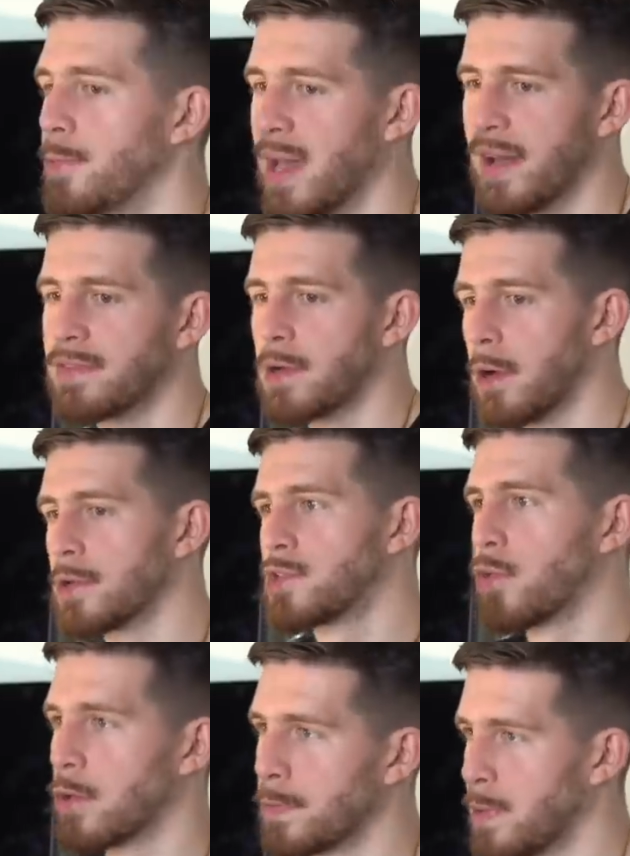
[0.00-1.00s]
You may have to guard
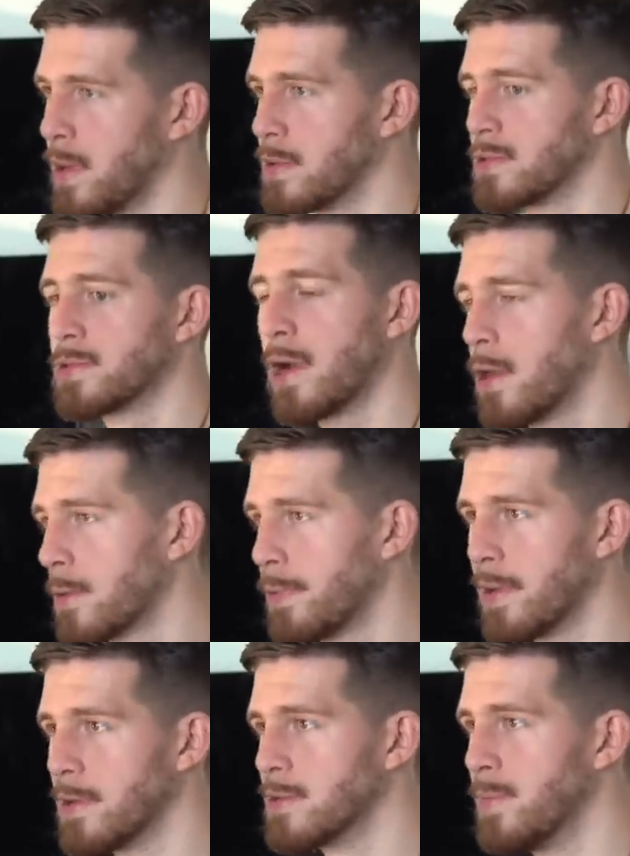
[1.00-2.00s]
shorter players or taller
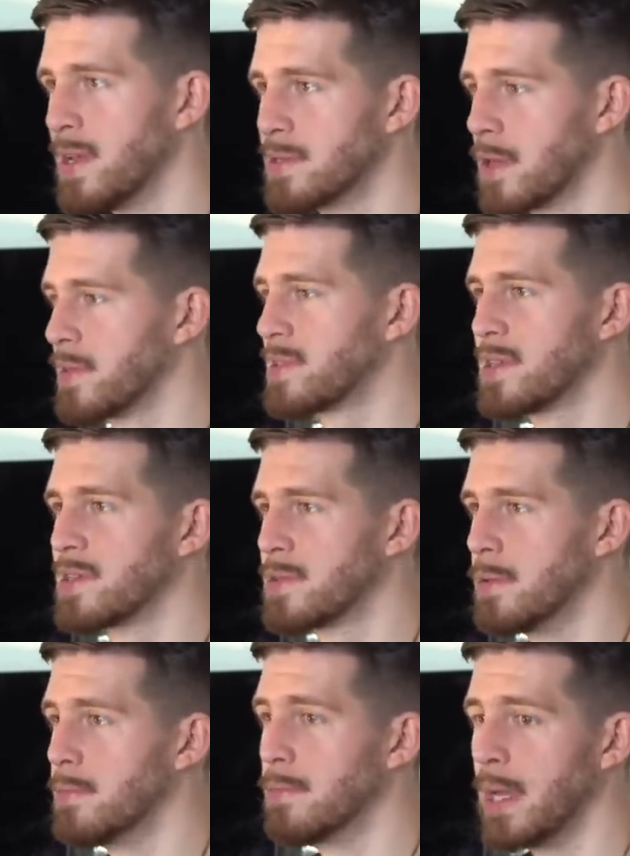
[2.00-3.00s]
players based on the system.